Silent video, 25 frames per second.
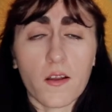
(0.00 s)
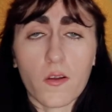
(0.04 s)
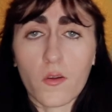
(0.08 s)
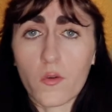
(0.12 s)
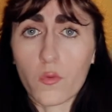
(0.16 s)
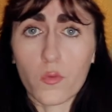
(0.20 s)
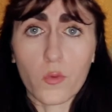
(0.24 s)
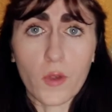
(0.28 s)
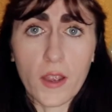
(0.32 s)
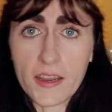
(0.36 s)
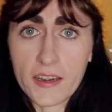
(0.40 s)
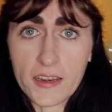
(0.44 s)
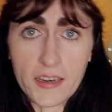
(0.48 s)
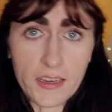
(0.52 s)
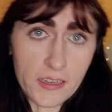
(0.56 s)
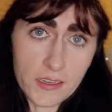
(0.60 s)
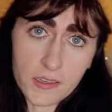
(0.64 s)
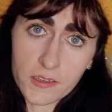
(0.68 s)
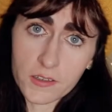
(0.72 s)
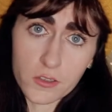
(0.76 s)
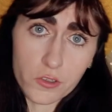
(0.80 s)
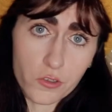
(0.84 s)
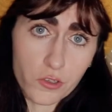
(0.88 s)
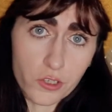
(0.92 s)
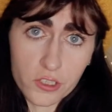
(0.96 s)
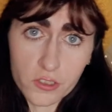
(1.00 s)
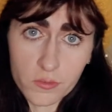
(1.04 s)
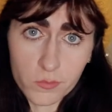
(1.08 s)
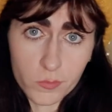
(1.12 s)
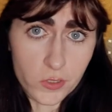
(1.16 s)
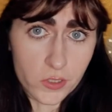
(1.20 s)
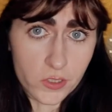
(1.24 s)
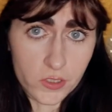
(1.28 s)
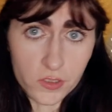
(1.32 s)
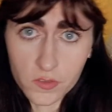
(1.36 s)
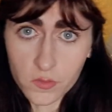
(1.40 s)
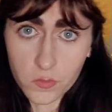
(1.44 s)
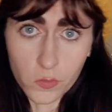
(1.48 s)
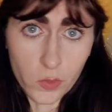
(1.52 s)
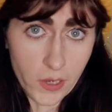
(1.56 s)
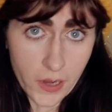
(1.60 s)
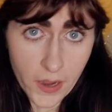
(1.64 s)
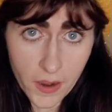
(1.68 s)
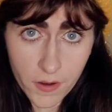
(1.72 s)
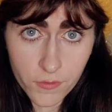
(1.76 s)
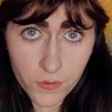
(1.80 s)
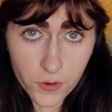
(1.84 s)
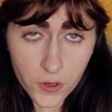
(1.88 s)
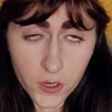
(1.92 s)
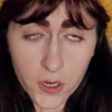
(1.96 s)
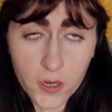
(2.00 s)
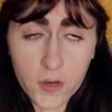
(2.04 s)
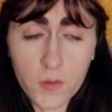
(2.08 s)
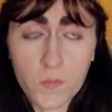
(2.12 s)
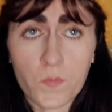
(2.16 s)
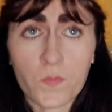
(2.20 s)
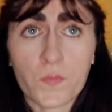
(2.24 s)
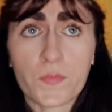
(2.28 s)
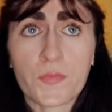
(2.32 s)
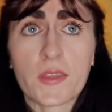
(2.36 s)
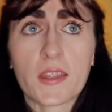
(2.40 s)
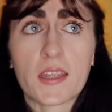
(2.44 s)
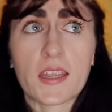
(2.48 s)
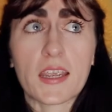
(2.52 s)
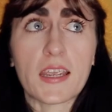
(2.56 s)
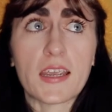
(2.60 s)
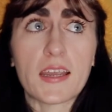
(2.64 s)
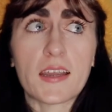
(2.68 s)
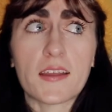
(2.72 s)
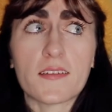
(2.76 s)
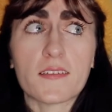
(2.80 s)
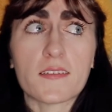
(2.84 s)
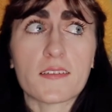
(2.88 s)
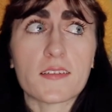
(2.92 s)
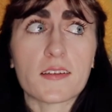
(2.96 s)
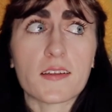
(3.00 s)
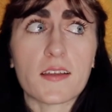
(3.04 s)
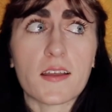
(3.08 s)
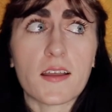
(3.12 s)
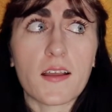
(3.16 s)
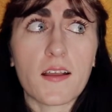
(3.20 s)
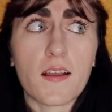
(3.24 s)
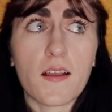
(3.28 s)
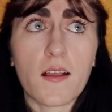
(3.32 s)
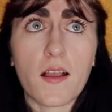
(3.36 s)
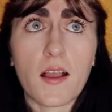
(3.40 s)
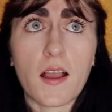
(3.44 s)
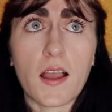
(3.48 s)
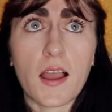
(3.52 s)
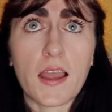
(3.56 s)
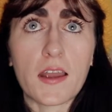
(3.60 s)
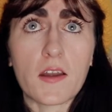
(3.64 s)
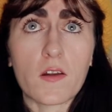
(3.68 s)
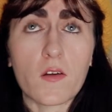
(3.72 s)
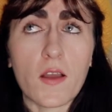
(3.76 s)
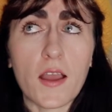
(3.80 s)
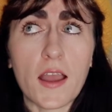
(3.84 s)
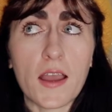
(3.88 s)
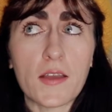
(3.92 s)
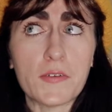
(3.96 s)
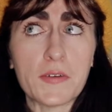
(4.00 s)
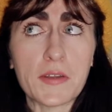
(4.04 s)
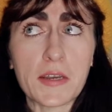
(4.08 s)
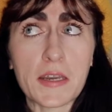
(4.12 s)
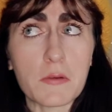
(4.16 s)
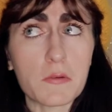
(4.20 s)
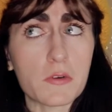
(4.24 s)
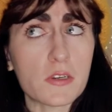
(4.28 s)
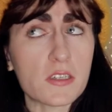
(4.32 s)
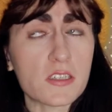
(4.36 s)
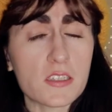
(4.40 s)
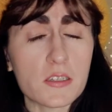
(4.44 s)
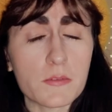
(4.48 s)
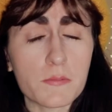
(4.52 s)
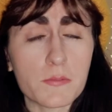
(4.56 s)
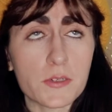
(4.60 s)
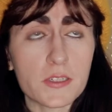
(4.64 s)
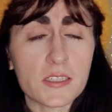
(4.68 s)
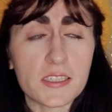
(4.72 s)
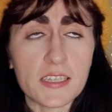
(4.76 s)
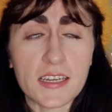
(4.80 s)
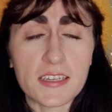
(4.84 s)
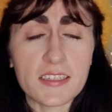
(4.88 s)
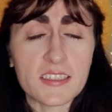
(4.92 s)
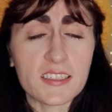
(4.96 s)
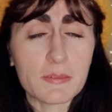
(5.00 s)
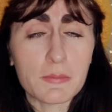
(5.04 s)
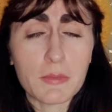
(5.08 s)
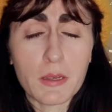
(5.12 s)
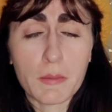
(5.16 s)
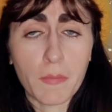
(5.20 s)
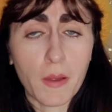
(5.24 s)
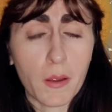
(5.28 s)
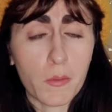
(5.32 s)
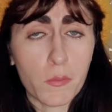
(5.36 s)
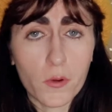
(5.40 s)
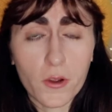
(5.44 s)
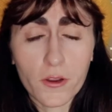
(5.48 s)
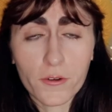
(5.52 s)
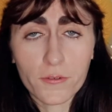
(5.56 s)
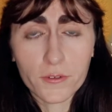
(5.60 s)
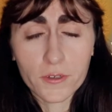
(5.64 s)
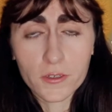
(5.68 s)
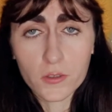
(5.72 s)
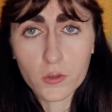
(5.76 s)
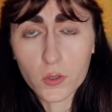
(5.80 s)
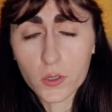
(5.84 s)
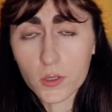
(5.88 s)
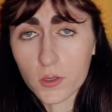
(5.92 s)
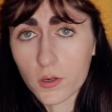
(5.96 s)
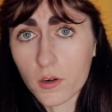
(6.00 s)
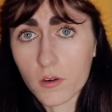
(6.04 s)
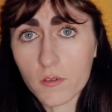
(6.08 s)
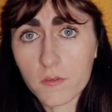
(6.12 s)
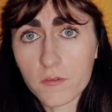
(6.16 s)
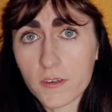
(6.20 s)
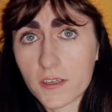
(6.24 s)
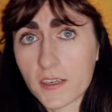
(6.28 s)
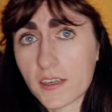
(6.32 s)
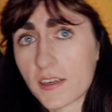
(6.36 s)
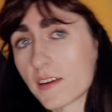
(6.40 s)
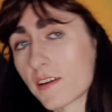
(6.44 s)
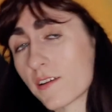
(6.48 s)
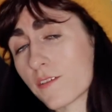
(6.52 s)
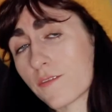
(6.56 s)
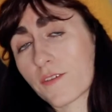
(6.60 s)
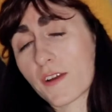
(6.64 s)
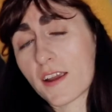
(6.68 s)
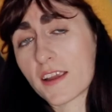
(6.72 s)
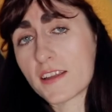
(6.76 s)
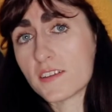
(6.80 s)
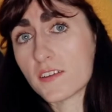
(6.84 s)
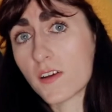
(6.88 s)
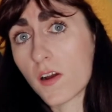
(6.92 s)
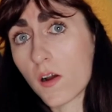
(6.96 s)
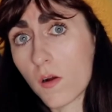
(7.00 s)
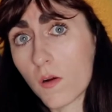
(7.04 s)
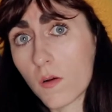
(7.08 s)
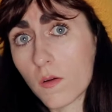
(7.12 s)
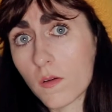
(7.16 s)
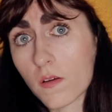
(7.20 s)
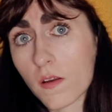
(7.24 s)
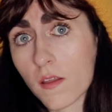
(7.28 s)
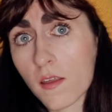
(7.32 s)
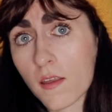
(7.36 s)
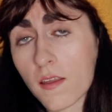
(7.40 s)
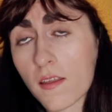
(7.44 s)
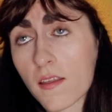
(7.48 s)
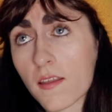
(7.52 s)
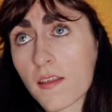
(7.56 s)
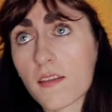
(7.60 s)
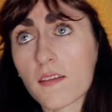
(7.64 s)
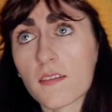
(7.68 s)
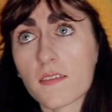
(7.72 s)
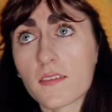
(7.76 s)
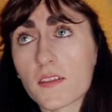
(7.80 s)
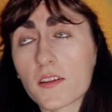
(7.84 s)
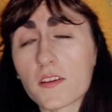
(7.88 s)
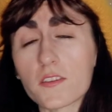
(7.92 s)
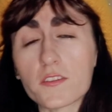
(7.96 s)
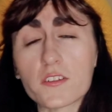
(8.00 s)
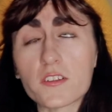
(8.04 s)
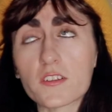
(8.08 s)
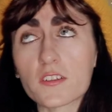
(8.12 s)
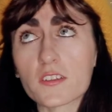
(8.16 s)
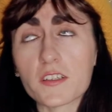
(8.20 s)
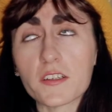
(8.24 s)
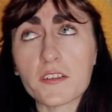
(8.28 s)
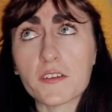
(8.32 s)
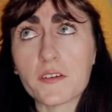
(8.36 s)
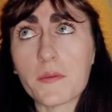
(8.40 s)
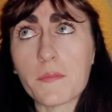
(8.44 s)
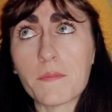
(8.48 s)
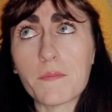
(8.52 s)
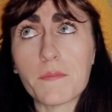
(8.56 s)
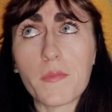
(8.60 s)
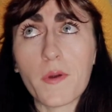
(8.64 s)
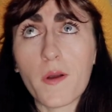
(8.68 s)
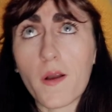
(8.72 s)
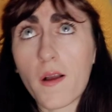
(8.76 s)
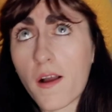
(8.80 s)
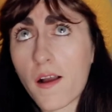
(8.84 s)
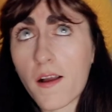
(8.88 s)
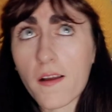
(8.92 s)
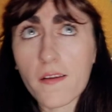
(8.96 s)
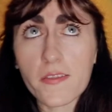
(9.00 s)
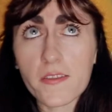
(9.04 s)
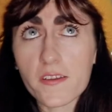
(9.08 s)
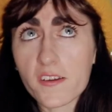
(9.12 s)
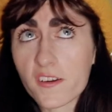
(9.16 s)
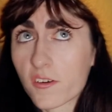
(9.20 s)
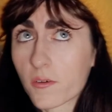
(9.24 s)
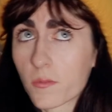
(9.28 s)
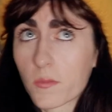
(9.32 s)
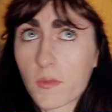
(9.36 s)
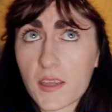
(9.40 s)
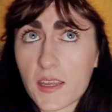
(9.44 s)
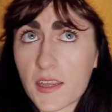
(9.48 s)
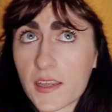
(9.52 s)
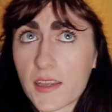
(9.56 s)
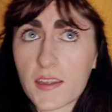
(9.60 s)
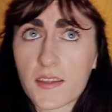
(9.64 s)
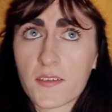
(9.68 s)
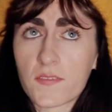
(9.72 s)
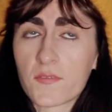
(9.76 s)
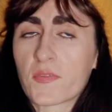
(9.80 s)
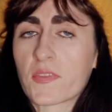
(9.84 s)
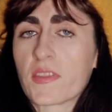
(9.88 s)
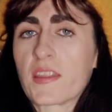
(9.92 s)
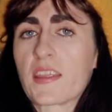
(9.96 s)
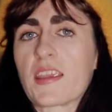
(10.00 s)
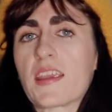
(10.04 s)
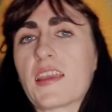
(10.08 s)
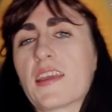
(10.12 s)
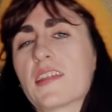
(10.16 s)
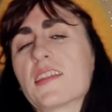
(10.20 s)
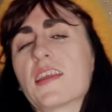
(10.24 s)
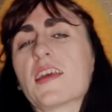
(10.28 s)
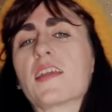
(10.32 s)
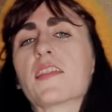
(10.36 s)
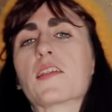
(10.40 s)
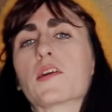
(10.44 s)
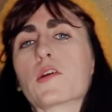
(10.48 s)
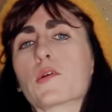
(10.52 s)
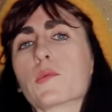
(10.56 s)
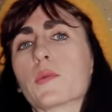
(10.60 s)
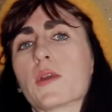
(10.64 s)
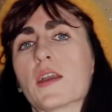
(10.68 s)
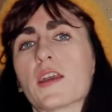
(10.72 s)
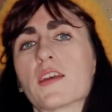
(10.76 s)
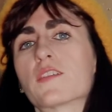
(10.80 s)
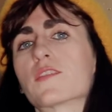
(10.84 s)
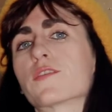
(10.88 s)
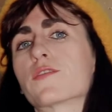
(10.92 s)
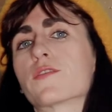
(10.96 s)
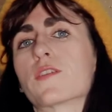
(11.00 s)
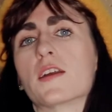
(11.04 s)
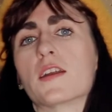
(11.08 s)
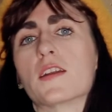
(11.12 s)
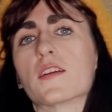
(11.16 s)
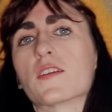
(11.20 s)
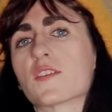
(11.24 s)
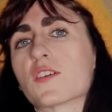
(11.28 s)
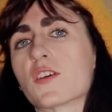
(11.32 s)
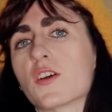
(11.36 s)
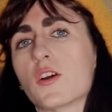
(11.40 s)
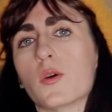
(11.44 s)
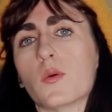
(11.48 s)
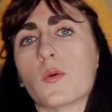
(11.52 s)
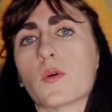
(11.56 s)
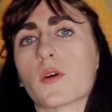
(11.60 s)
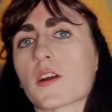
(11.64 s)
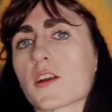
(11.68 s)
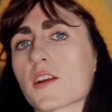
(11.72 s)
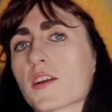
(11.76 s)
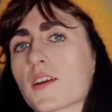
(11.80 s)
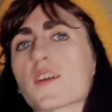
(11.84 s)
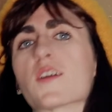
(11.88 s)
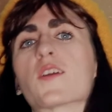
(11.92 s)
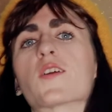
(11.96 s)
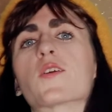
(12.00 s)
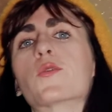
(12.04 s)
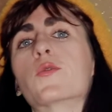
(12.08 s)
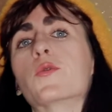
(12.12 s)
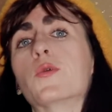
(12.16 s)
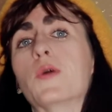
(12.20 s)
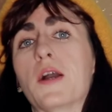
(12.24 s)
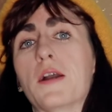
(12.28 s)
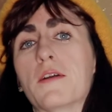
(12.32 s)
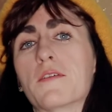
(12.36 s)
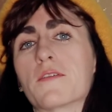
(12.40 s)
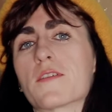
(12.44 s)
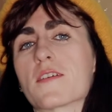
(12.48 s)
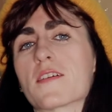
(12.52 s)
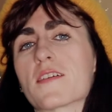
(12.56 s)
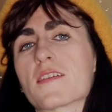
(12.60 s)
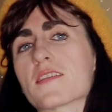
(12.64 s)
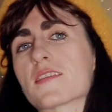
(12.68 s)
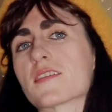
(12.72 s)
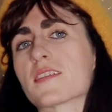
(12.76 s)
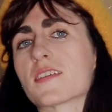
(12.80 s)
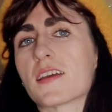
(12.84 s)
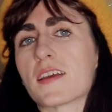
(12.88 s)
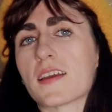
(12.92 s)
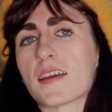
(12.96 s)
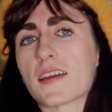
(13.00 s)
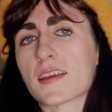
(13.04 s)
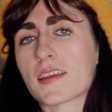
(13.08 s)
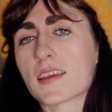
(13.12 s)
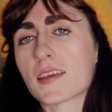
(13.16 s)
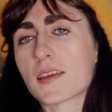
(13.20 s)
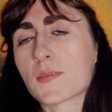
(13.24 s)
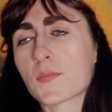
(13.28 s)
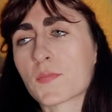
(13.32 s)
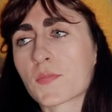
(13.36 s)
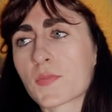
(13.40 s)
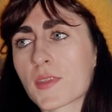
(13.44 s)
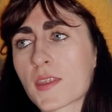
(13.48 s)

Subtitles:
wedding, Christmas, whatever, and I don't have anyone to pretend to be my boyfriend or girlfriend, and if I don't, they're just gonna bother me. And then their best friend, coworker, whoever's like,